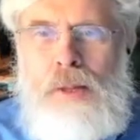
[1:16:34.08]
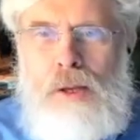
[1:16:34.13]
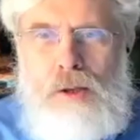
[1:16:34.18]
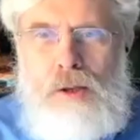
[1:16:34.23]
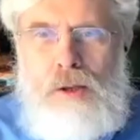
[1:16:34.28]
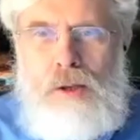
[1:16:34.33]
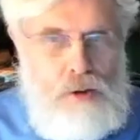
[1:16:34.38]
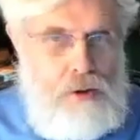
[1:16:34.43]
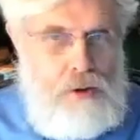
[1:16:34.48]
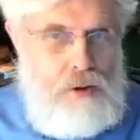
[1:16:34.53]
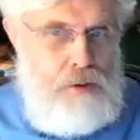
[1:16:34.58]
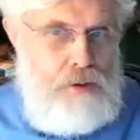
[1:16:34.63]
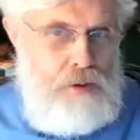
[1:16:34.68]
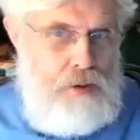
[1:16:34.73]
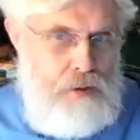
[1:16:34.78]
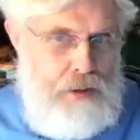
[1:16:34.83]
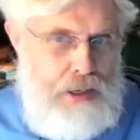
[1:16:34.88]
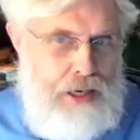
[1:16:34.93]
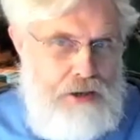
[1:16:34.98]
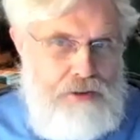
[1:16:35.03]
you, you,
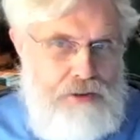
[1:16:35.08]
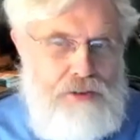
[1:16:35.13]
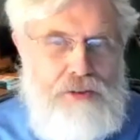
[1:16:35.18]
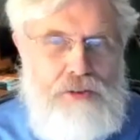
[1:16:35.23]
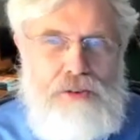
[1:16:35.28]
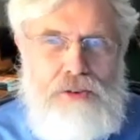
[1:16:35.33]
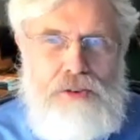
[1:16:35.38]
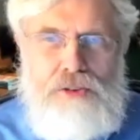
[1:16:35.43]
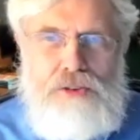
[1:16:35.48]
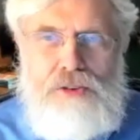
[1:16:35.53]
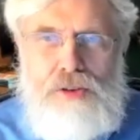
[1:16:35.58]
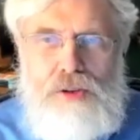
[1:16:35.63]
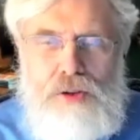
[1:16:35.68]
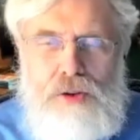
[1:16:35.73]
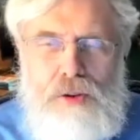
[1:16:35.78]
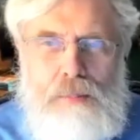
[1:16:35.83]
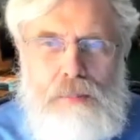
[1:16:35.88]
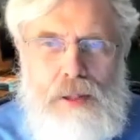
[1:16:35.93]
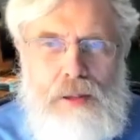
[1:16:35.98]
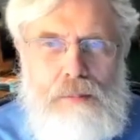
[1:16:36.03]
you asked just a
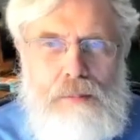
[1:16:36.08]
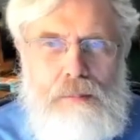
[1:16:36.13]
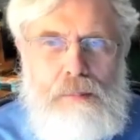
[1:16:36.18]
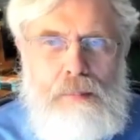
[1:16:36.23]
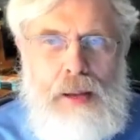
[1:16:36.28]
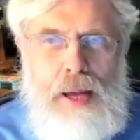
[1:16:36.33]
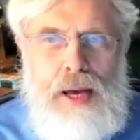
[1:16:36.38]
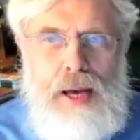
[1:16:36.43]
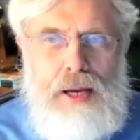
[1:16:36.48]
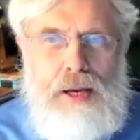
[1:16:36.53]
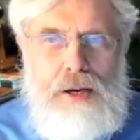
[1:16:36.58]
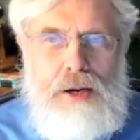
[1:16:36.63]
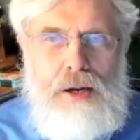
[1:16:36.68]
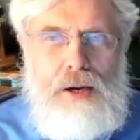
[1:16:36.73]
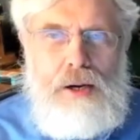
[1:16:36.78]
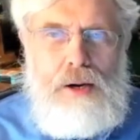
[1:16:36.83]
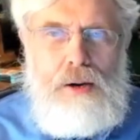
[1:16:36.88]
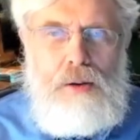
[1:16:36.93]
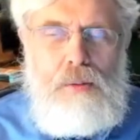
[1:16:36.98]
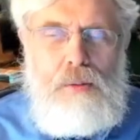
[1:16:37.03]
little bit back
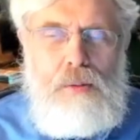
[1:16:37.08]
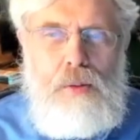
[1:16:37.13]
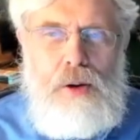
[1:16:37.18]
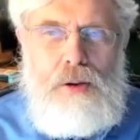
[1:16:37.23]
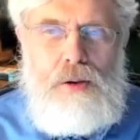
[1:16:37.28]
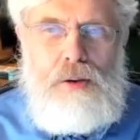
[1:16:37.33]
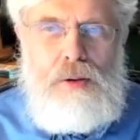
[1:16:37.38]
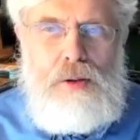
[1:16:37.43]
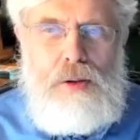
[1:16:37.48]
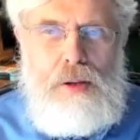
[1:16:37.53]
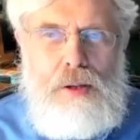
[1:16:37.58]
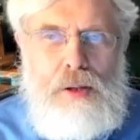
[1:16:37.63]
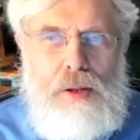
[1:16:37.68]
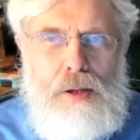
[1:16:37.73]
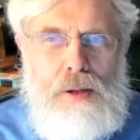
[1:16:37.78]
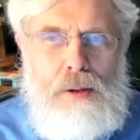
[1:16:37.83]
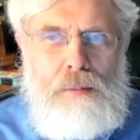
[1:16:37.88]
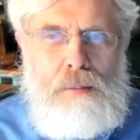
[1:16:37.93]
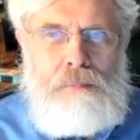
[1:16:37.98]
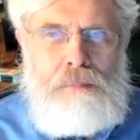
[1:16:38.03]
uh, what,
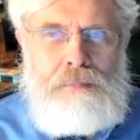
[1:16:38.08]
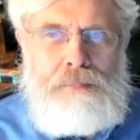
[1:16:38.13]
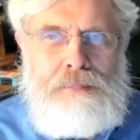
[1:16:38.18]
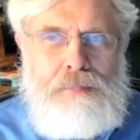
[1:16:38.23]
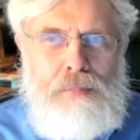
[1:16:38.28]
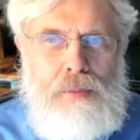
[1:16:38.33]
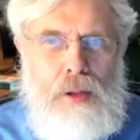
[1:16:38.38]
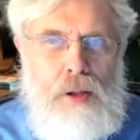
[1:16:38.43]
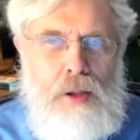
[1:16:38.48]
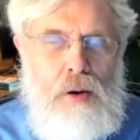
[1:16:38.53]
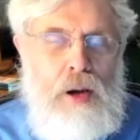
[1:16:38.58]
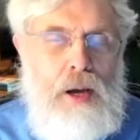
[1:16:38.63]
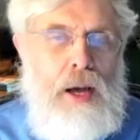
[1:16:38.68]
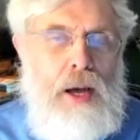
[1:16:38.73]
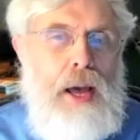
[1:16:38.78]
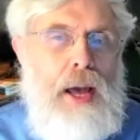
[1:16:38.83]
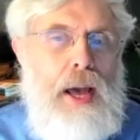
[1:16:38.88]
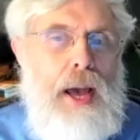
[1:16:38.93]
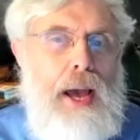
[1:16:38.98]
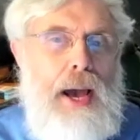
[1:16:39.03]
um, you know,
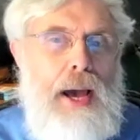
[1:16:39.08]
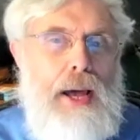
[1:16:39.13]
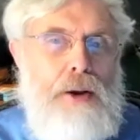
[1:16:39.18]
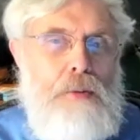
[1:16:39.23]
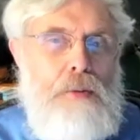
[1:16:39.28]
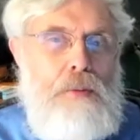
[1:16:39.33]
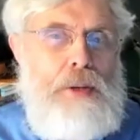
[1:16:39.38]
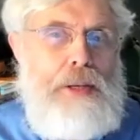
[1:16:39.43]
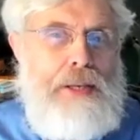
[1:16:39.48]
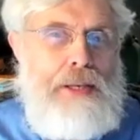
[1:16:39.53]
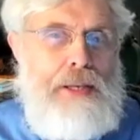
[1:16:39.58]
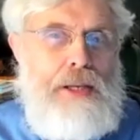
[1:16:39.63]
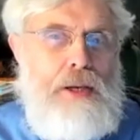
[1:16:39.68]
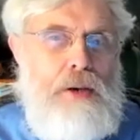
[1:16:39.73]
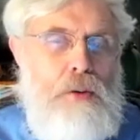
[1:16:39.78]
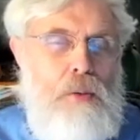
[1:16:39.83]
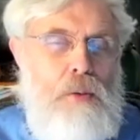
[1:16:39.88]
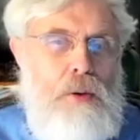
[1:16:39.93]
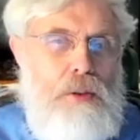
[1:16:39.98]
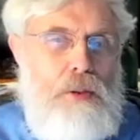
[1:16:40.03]
how do we
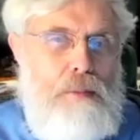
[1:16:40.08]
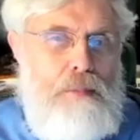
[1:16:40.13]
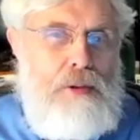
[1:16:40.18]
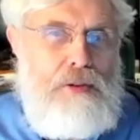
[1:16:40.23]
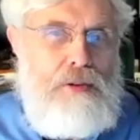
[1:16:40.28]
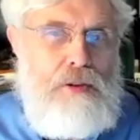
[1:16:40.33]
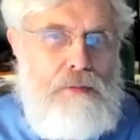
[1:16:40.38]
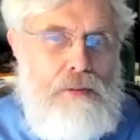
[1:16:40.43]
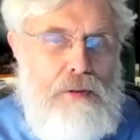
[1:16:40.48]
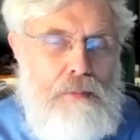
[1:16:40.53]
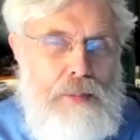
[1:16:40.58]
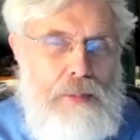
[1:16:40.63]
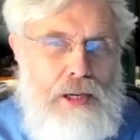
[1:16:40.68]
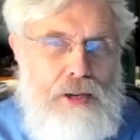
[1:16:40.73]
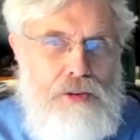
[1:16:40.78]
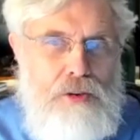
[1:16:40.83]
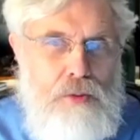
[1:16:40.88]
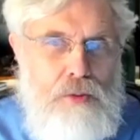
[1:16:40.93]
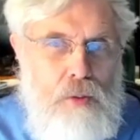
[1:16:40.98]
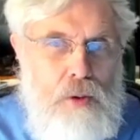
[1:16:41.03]
deal with the
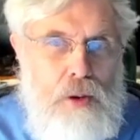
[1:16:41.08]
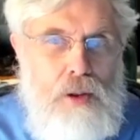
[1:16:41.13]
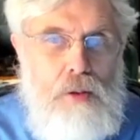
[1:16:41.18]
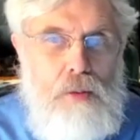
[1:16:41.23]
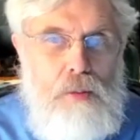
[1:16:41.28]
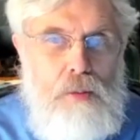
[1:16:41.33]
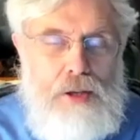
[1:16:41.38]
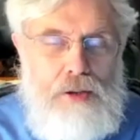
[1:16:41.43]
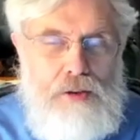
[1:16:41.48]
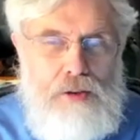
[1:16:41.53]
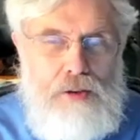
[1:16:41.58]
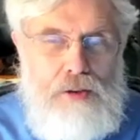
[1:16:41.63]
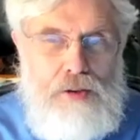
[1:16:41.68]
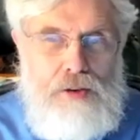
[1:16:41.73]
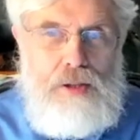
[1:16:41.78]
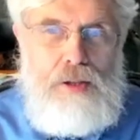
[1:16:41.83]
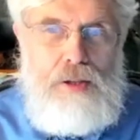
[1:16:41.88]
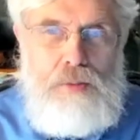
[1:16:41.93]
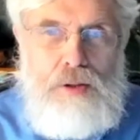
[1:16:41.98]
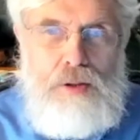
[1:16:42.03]
misinformation? One of the ways of
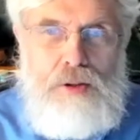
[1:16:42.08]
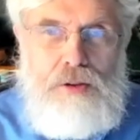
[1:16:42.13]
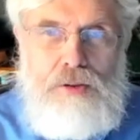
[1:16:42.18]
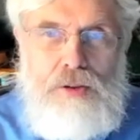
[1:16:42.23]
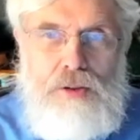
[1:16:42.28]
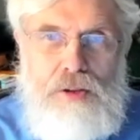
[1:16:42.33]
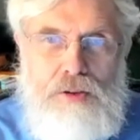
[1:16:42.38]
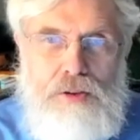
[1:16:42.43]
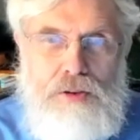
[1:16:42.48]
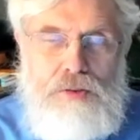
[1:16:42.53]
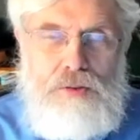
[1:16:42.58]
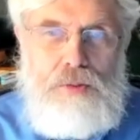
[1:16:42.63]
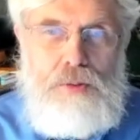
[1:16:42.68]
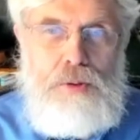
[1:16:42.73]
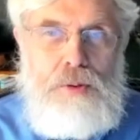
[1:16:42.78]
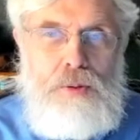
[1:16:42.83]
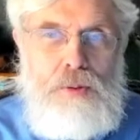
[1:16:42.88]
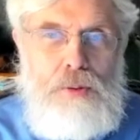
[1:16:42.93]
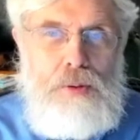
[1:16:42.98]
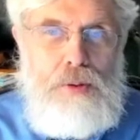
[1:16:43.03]
dealing with this is
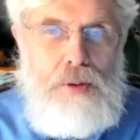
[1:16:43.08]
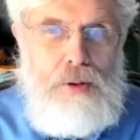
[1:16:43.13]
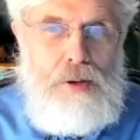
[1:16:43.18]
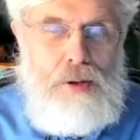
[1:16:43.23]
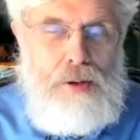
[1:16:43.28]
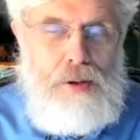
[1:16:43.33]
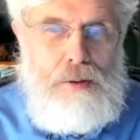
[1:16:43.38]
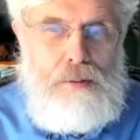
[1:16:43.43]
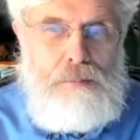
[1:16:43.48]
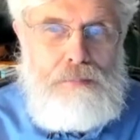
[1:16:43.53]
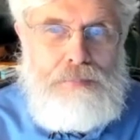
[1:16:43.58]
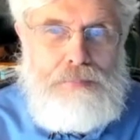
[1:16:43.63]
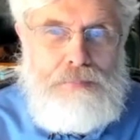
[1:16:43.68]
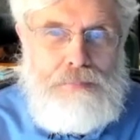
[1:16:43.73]
through um,